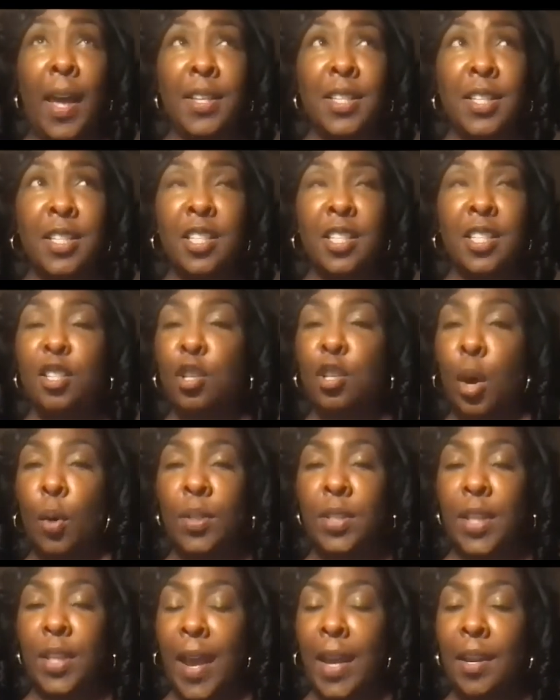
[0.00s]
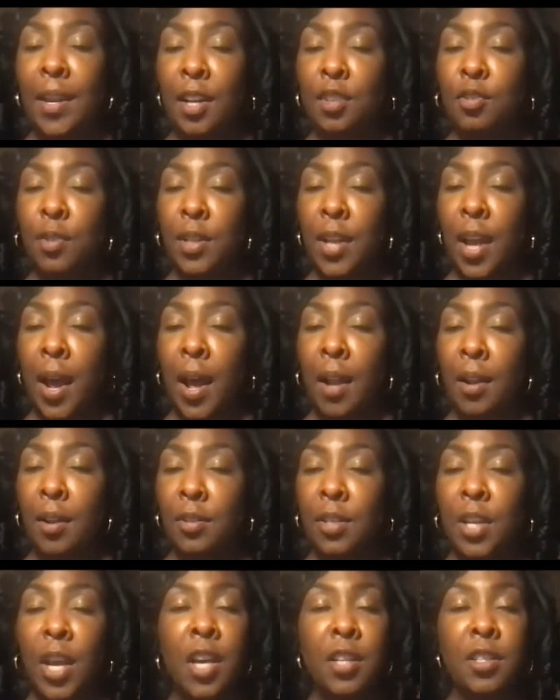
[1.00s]
is as low as
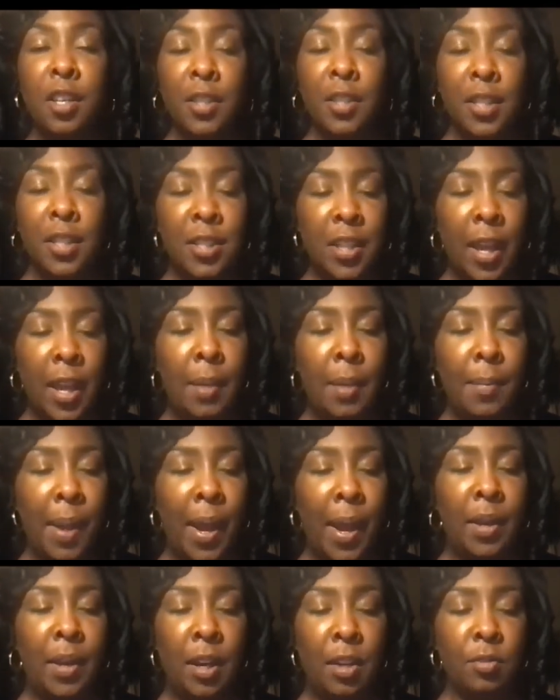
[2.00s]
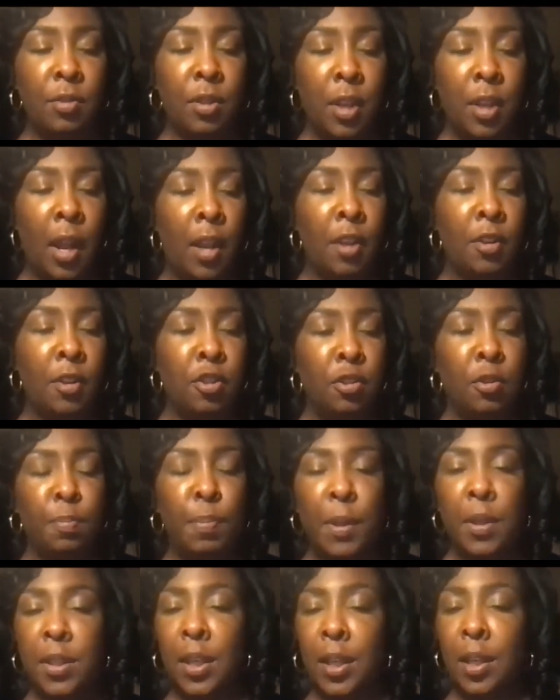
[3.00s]
$800. So the same $800 you
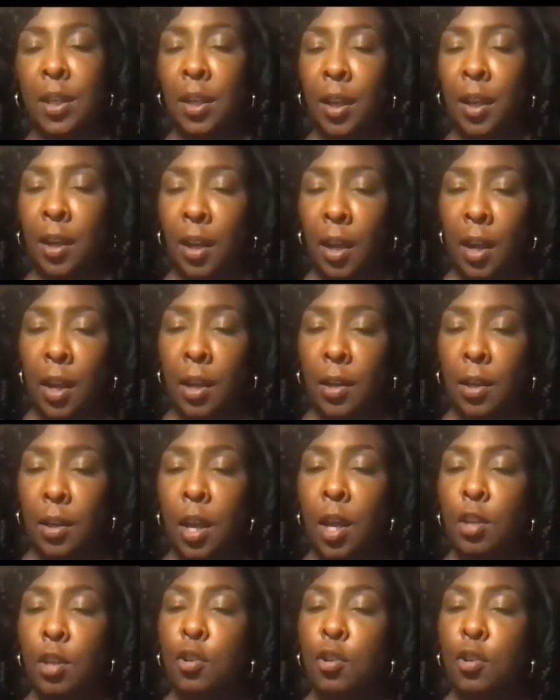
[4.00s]
spent to get a gun,